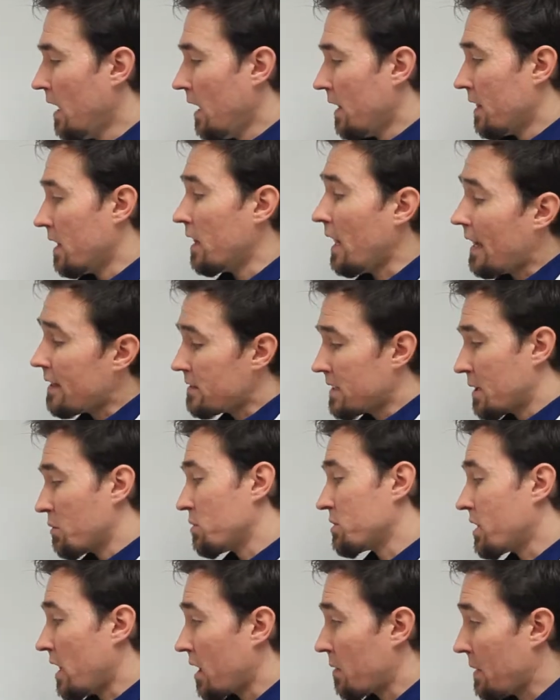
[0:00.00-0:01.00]
The last thing
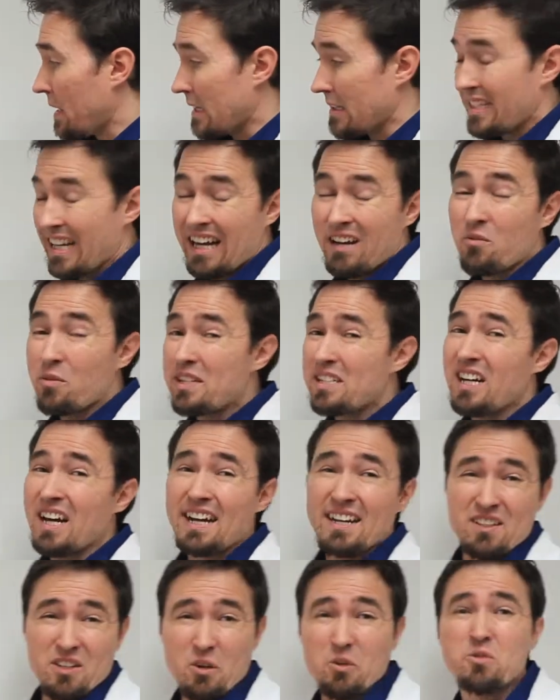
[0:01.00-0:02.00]
we'll talk about is how do we
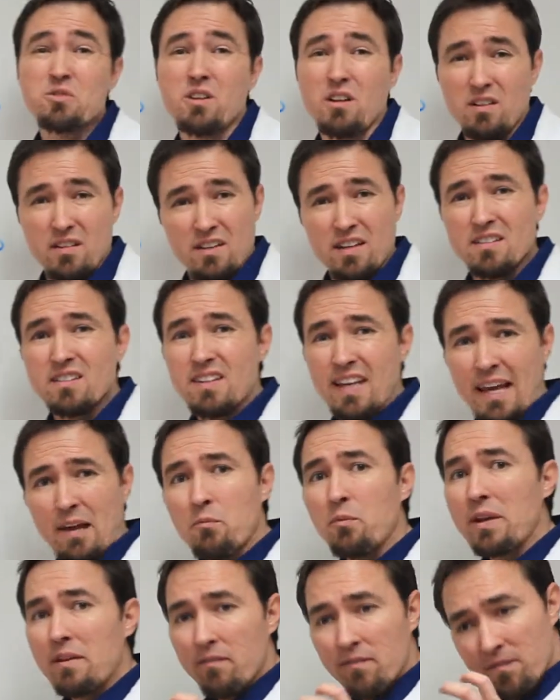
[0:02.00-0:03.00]
diagnose all of this?
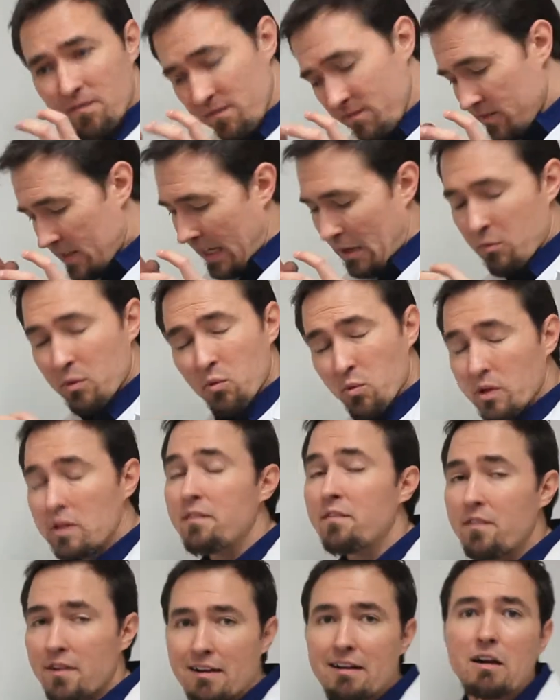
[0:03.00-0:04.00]
Can we
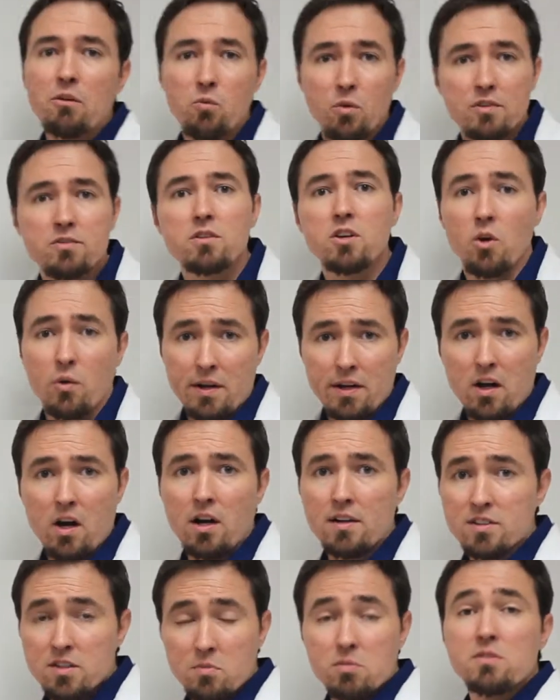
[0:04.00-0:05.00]
really figure out what's going
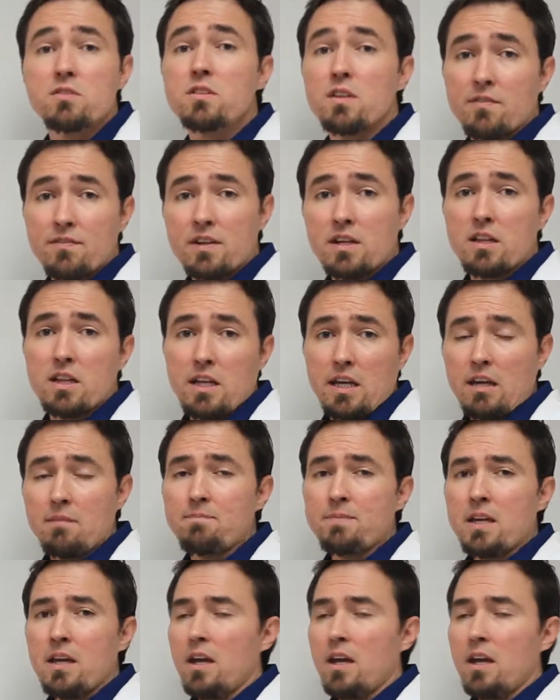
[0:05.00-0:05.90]
on specifically?